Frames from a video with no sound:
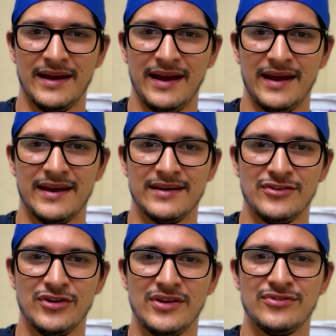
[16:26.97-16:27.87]
And
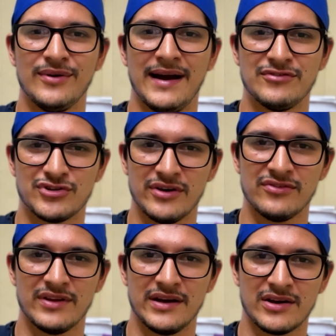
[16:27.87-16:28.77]
you need to have
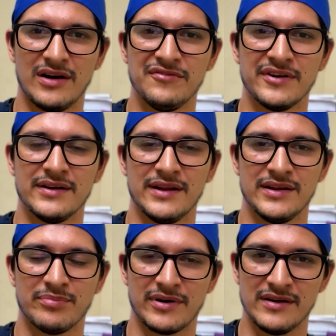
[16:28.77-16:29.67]
trust and confidence in the
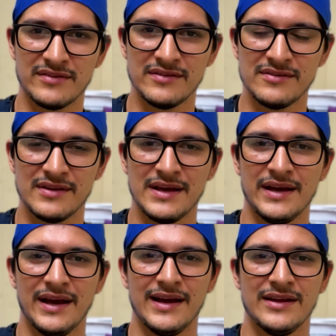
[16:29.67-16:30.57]
process.
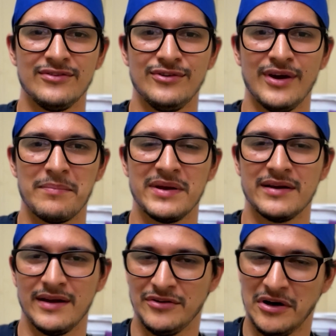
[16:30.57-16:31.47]
And you have
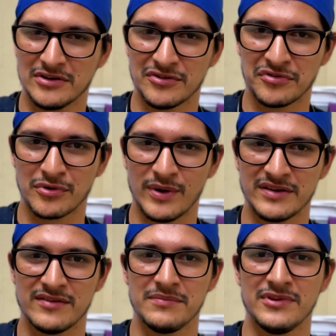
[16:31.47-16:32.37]
been a doctor for
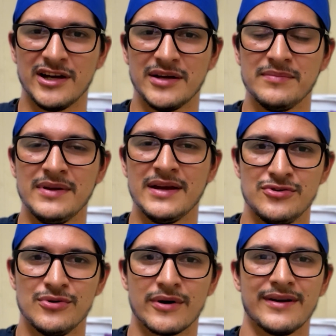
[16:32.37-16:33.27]
quite some time.
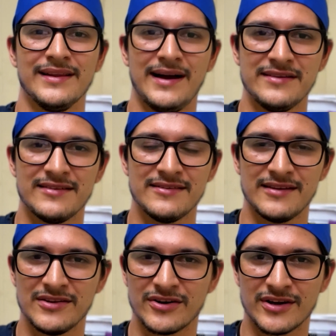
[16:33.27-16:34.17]
You are licensed
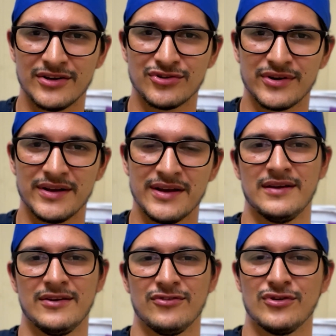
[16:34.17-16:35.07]
in your country.
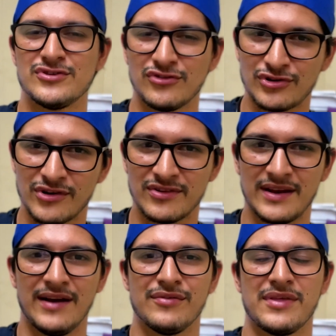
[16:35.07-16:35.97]
So just trust that
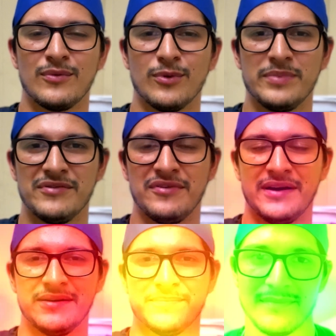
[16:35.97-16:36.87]
everything will be
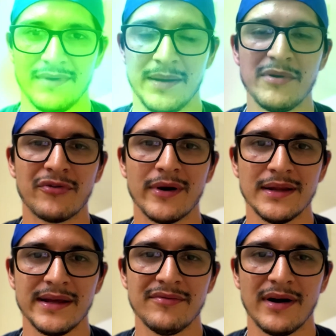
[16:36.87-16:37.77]
fine. And before I
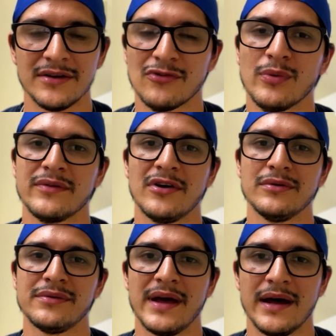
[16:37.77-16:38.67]
leave, I just want to tell
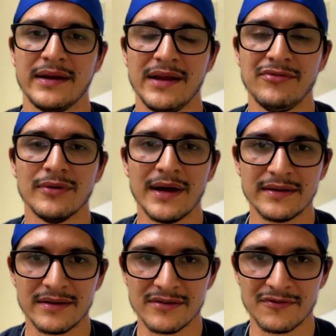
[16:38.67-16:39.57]
you that if you
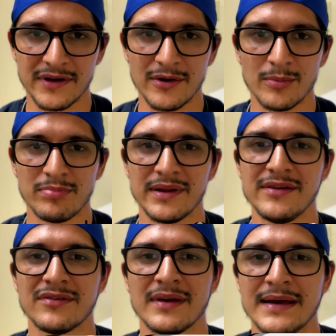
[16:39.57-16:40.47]
like this video,
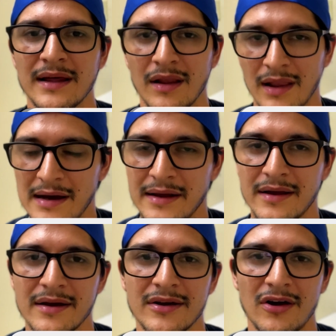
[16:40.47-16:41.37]
please
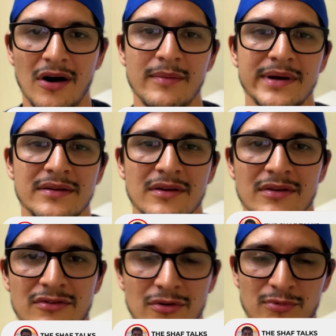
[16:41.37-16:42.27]
like, comment,
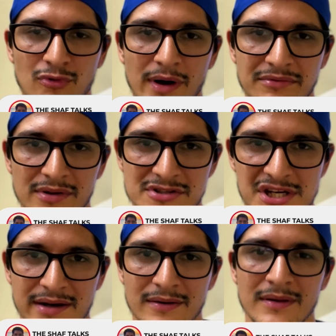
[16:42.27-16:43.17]
subscribe to the
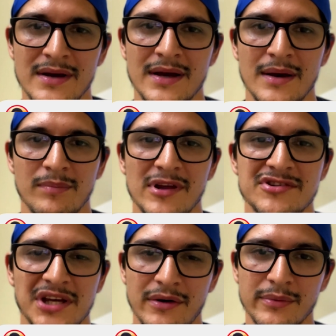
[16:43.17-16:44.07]
channel. Please
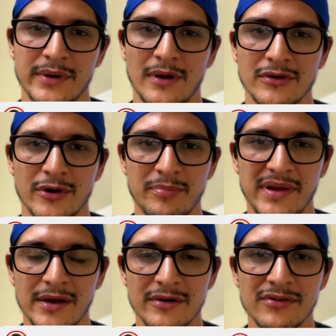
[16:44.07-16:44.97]
share it with all your
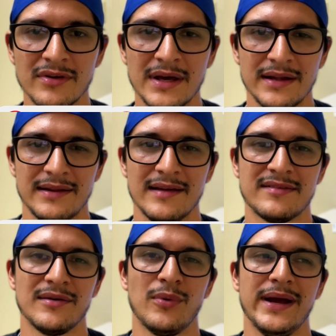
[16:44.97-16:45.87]
peers. That's
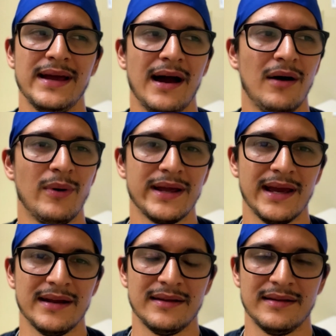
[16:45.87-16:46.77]
the way how I
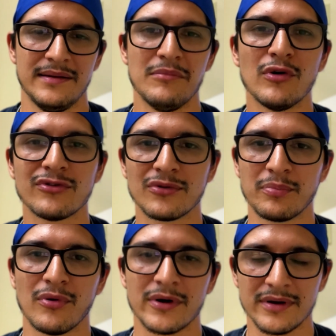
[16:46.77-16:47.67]
get the most
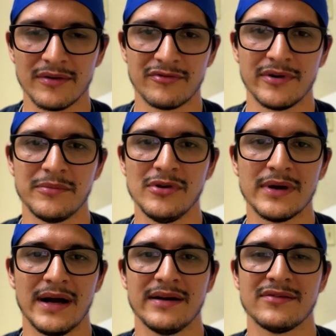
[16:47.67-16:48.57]
support from you
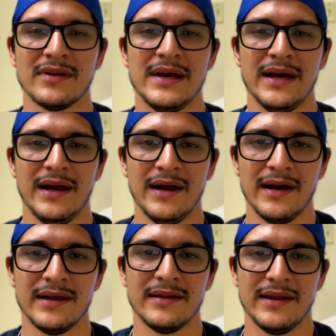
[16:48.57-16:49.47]
guys.
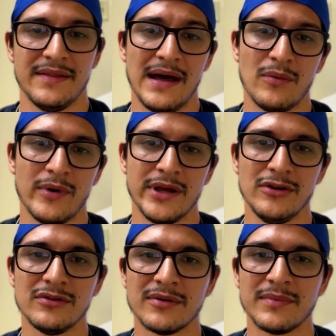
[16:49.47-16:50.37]
And in that way,
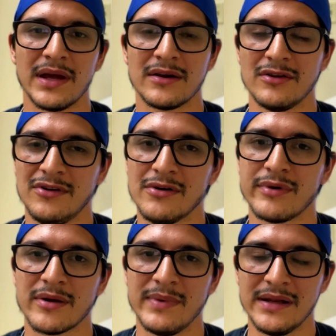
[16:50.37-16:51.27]
YouTube can continue
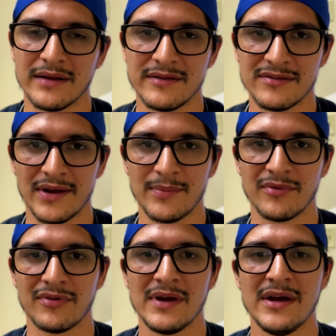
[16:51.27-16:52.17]
recommending this type of